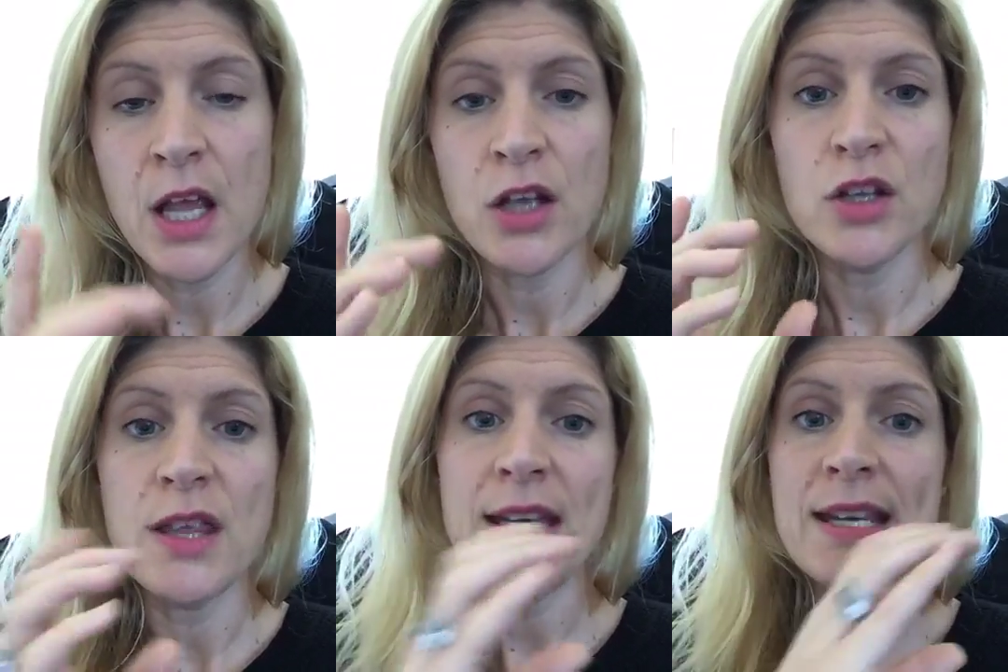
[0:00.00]

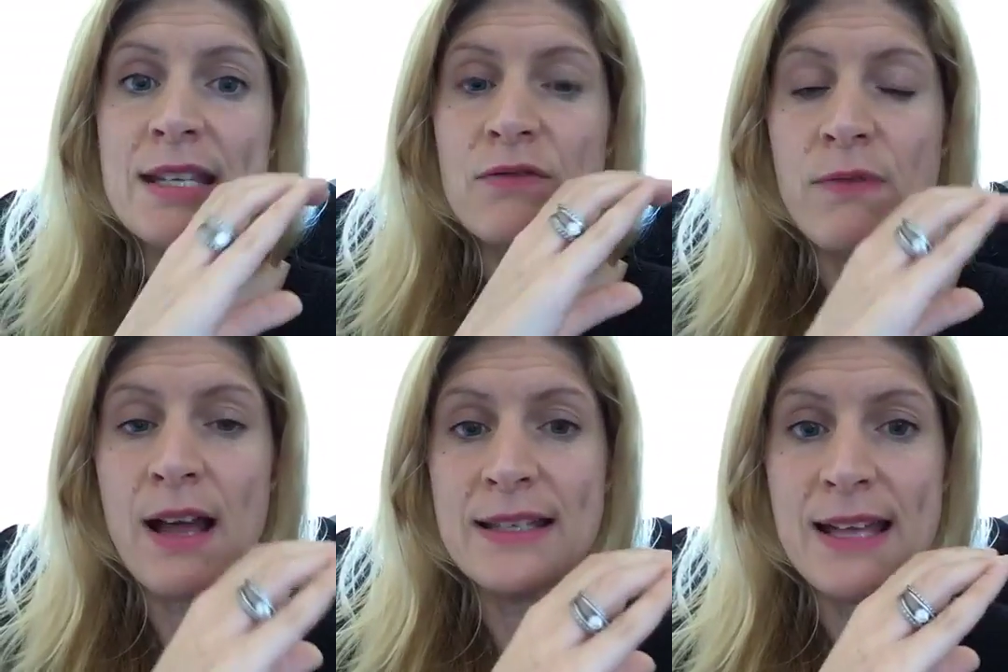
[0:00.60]
You then need to
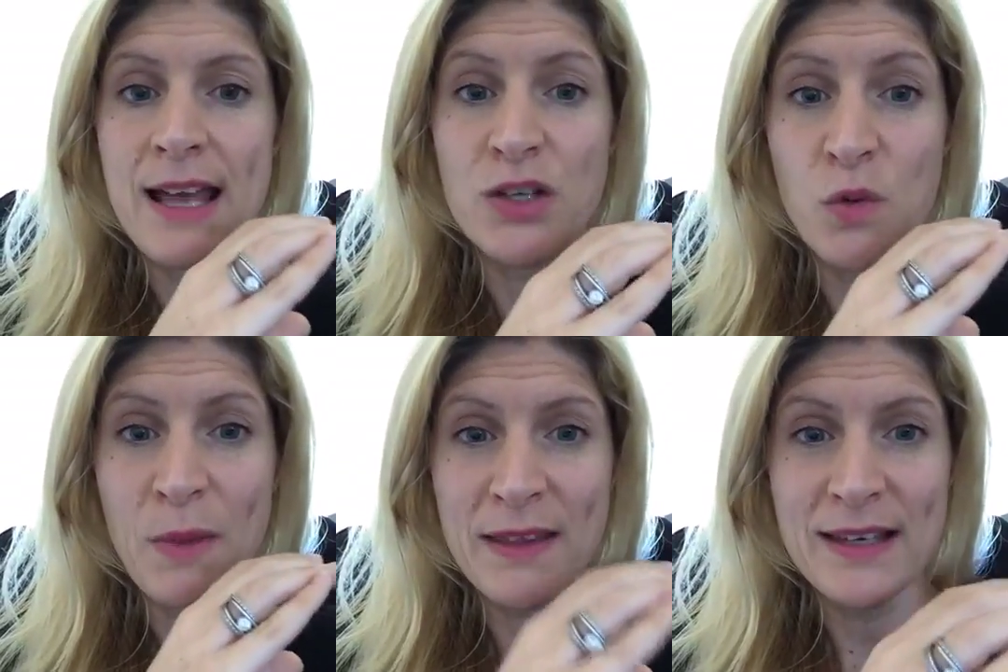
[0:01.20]
write down your
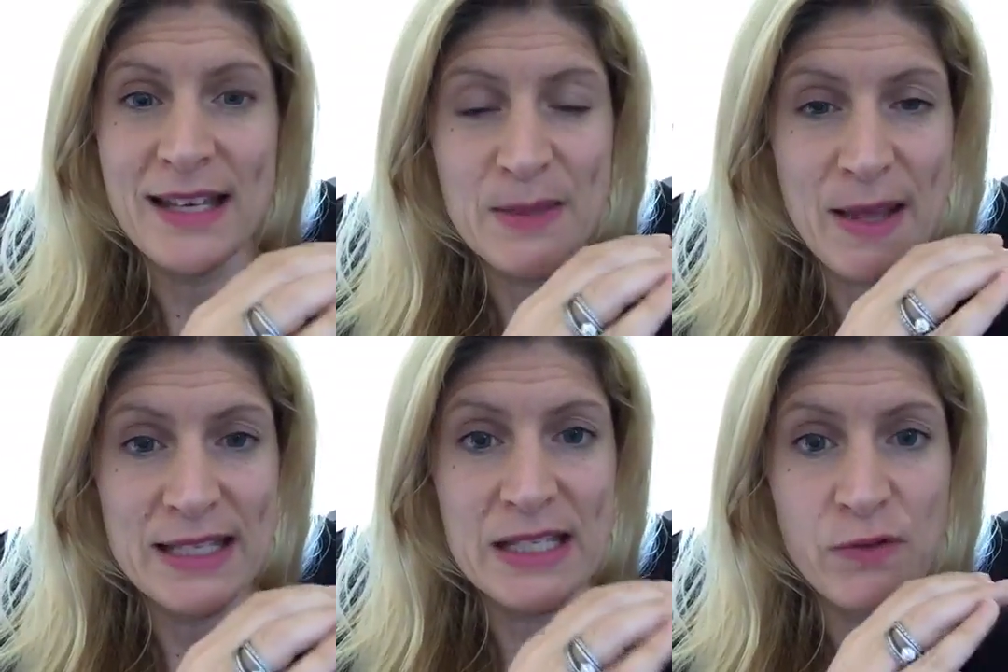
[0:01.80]
monthly
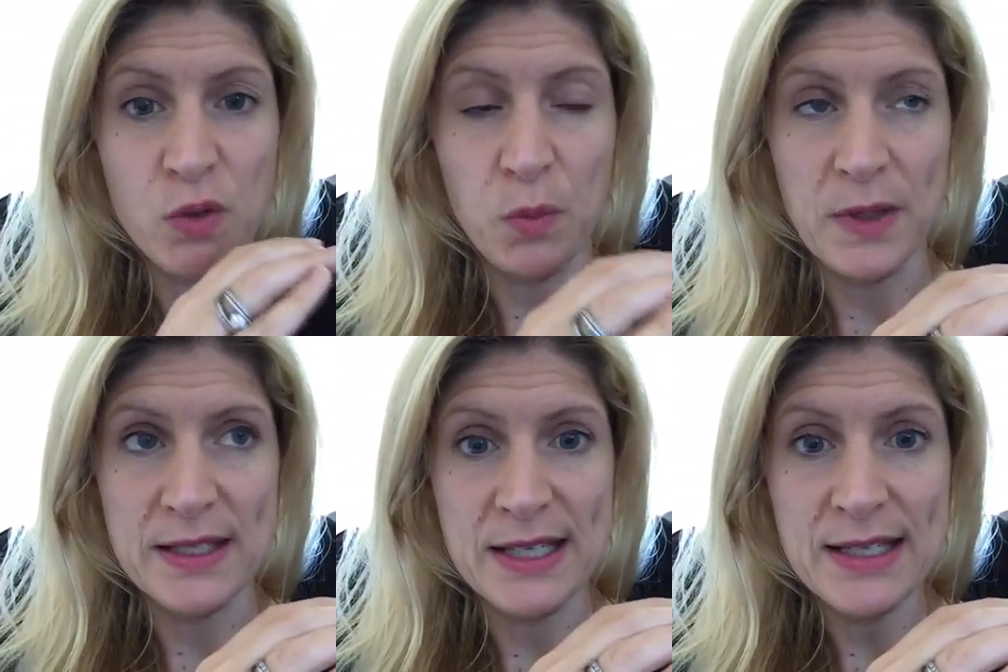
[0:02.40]
expenses for your
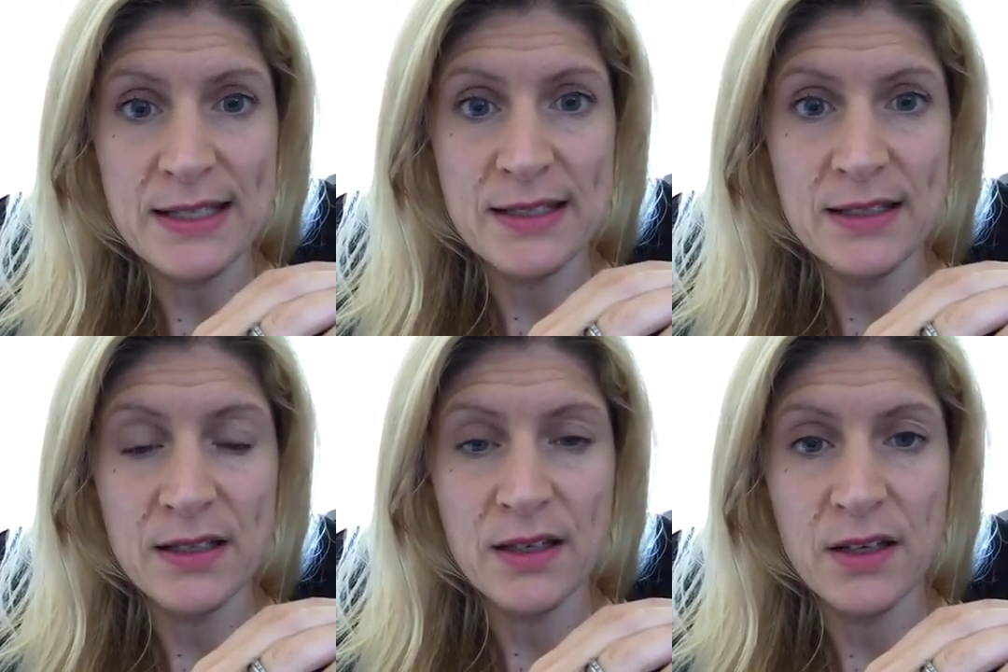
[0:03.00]
business,
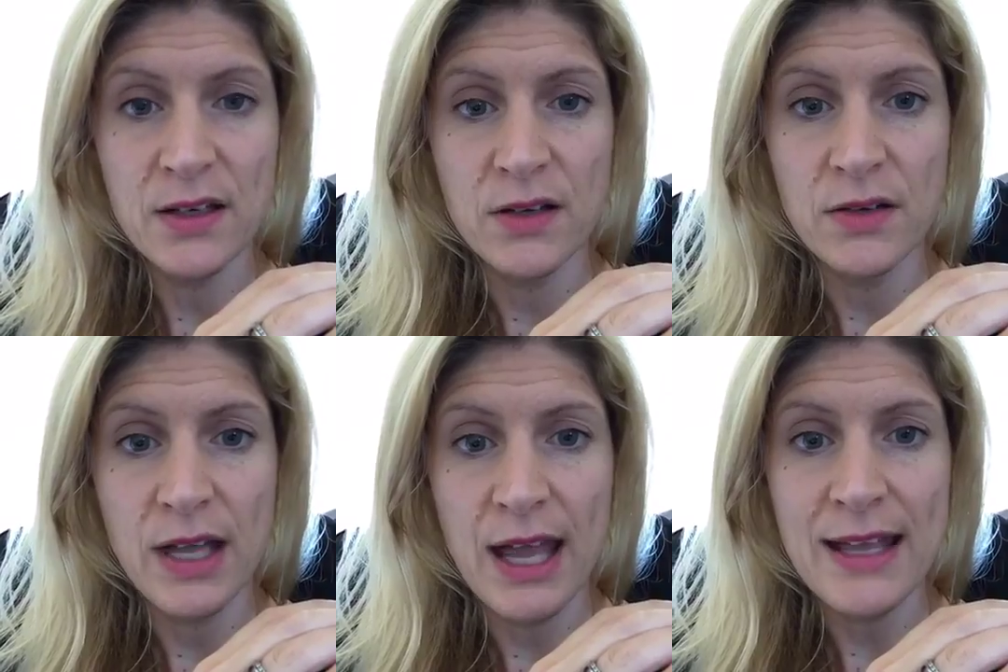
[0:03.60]

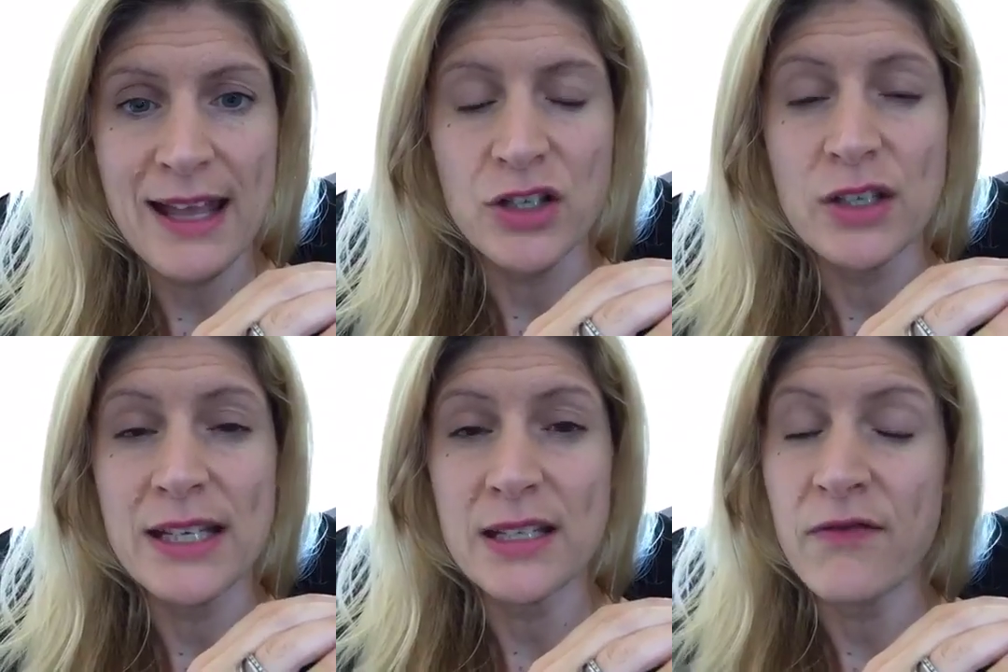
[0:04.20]
okay? And you
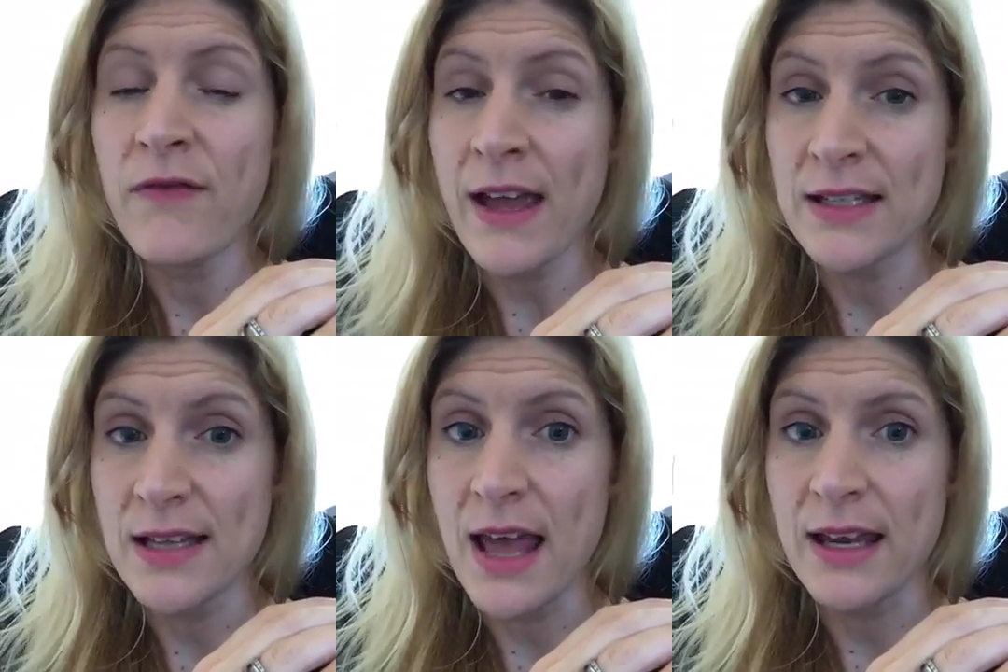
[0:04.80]
need to
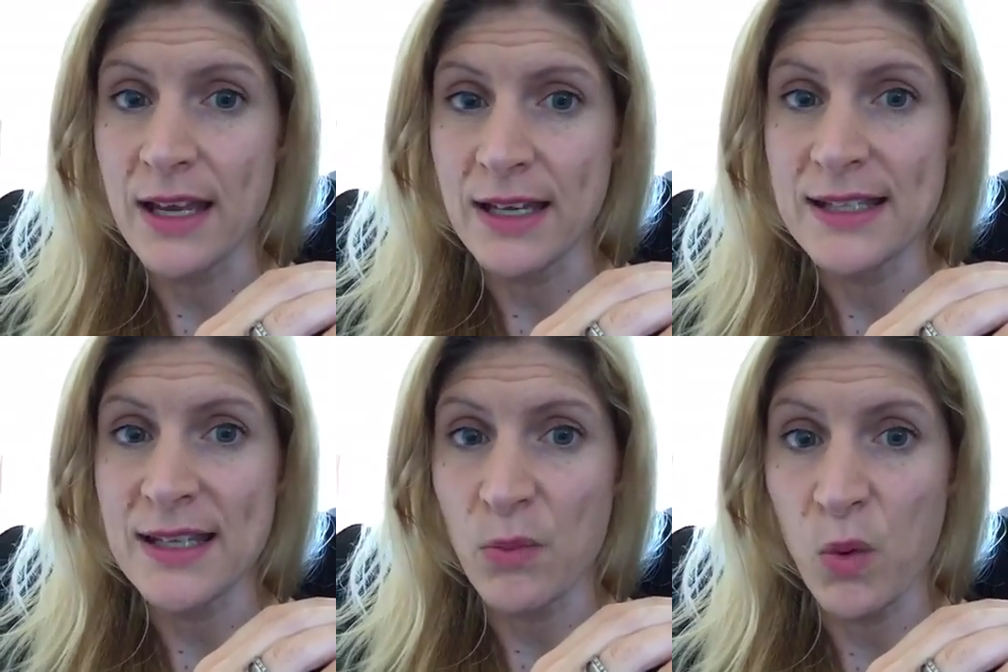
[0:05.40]
factor that in at
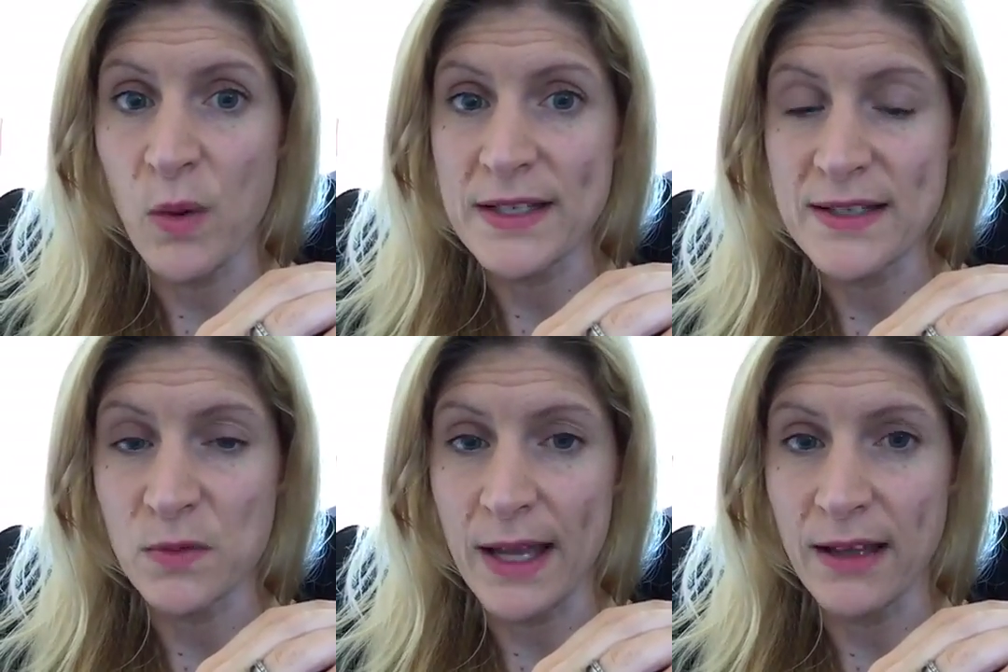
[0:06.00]
some point
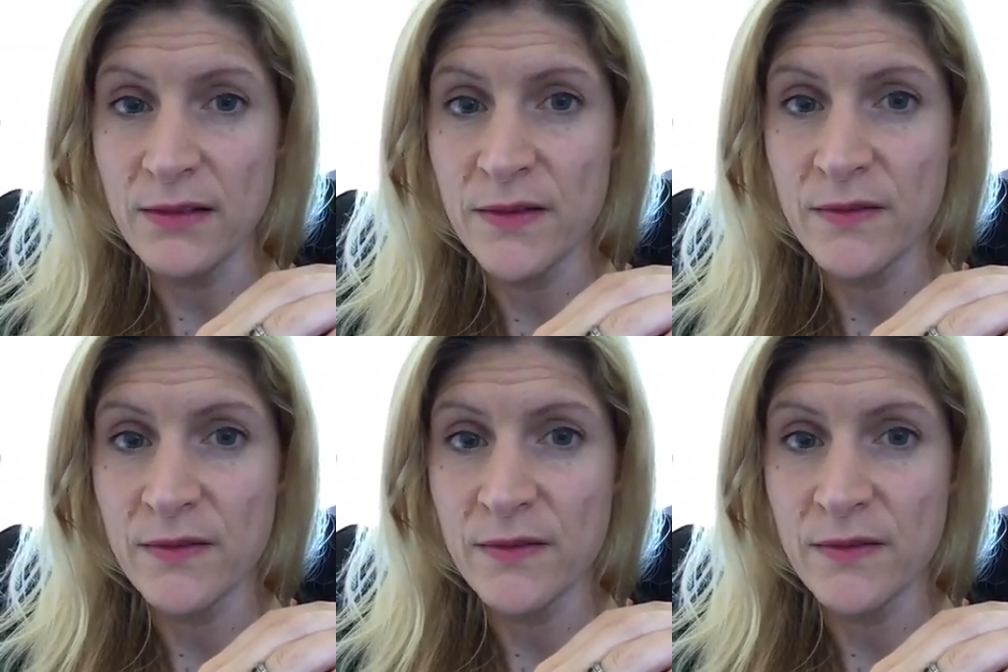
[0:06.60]
as well.